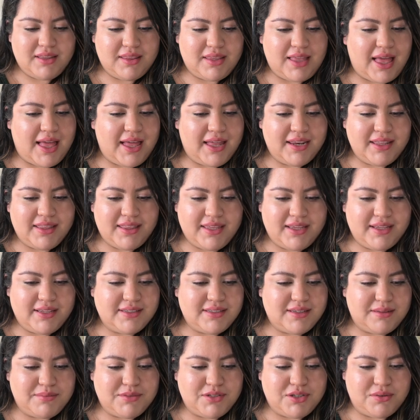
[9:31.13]
A lot of things
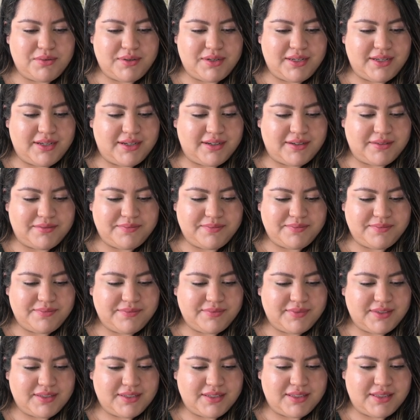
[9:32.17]
I'm doing here.
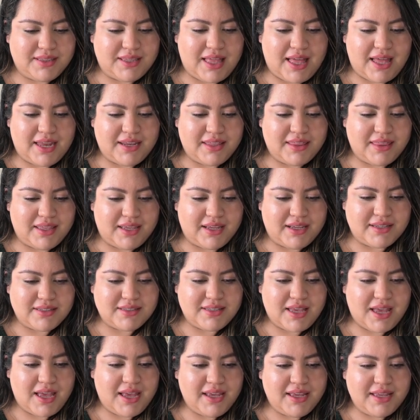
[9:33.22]
A lot of things.
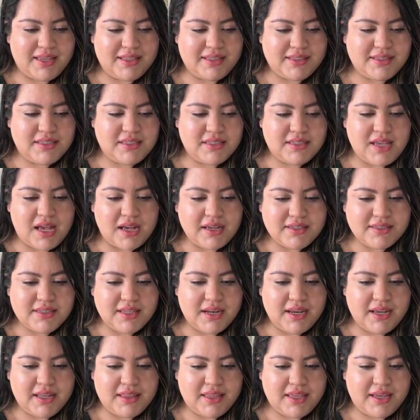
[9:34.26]
It sucks that
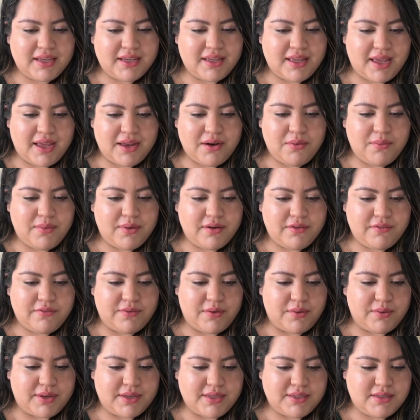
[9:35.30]
I don't want to
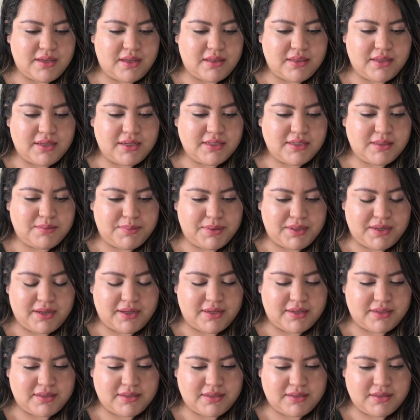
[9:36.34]
focus on this
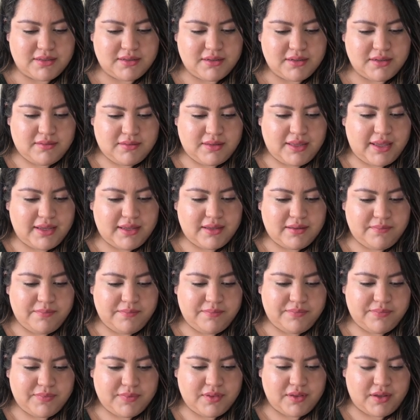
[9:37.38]
because, like,
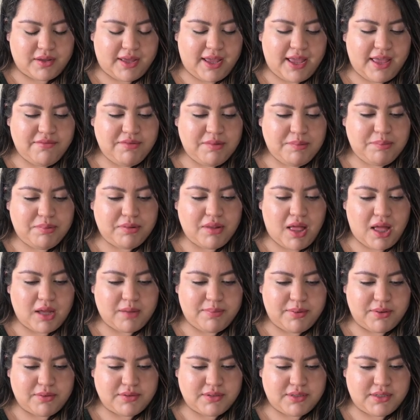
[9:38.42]
look, I have a blog
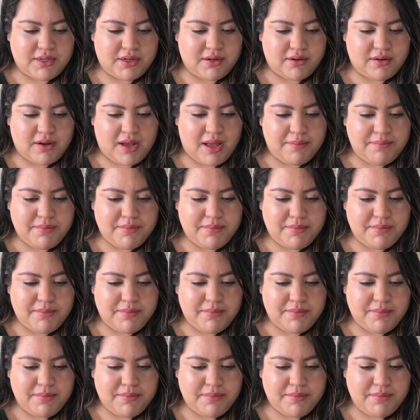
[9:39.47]
post here.